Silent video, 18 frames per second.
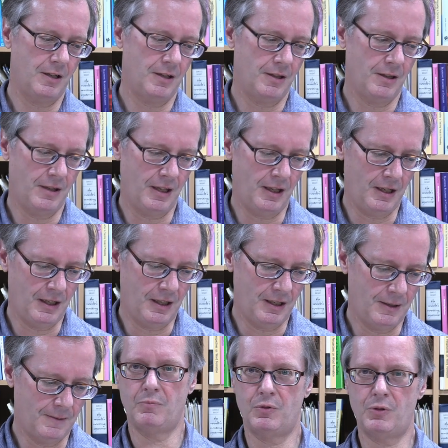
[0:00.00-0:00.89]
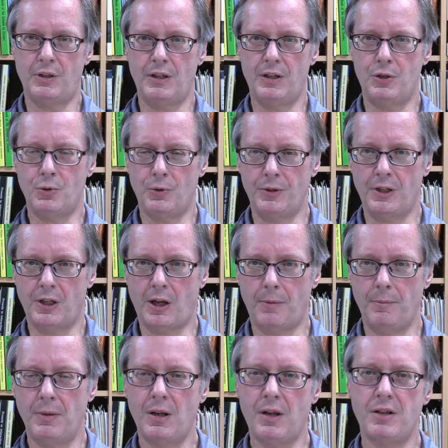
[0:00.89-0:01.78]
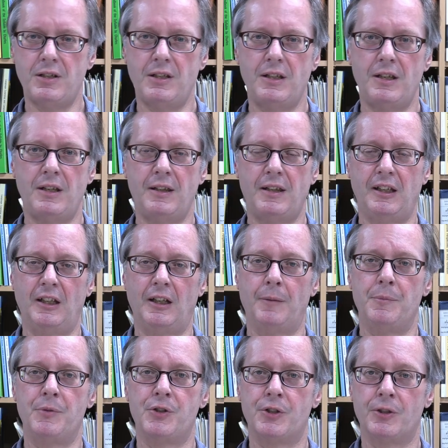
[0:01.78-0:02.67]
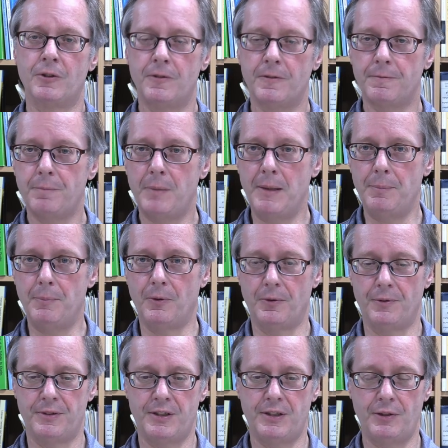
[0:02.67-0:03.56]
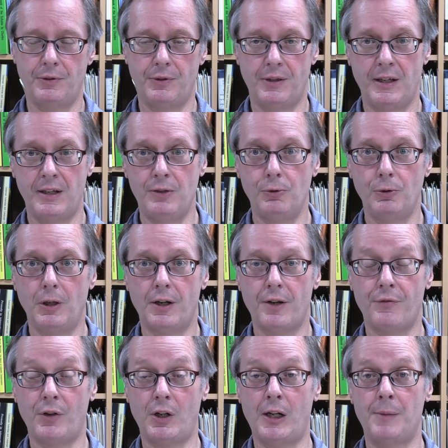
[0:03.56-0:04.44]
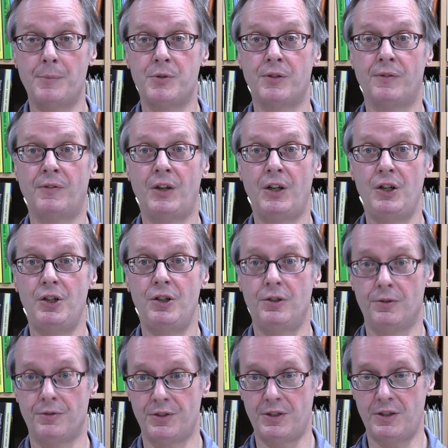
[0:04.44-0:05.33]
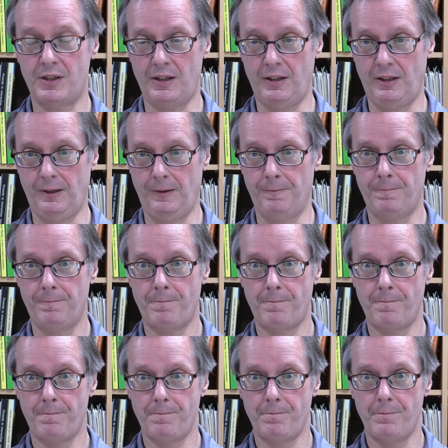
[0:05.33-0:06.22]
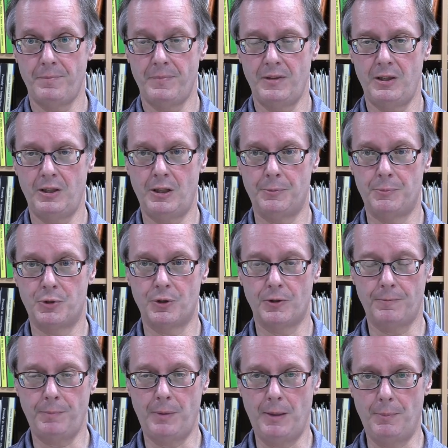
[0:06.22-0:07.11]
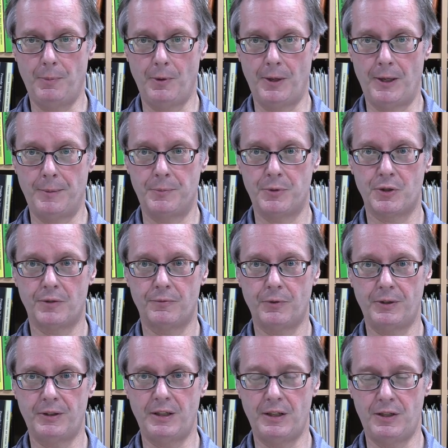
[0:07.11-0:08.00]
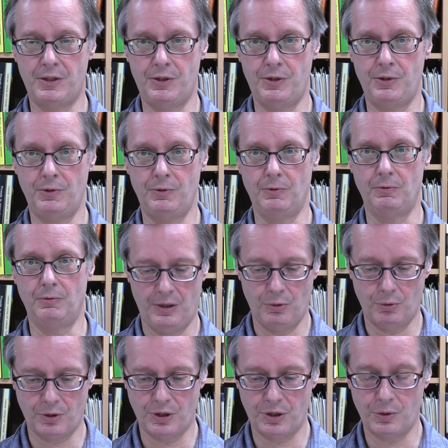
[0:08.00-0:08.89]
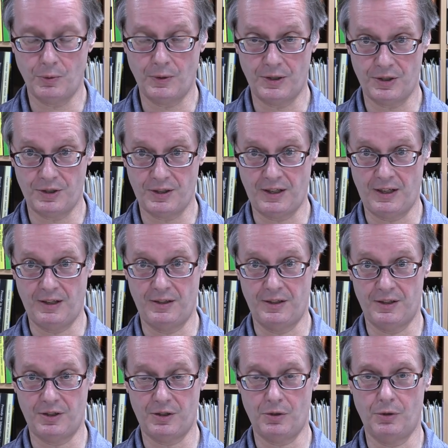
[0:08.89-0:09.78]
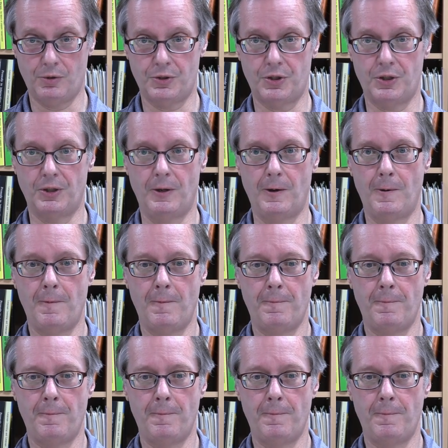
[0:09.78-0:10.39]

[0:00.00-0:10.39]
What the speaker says: they try to join the community, they observe people. So they do a lot of observational study. They observe people, they observe what they do in order to understand this culture.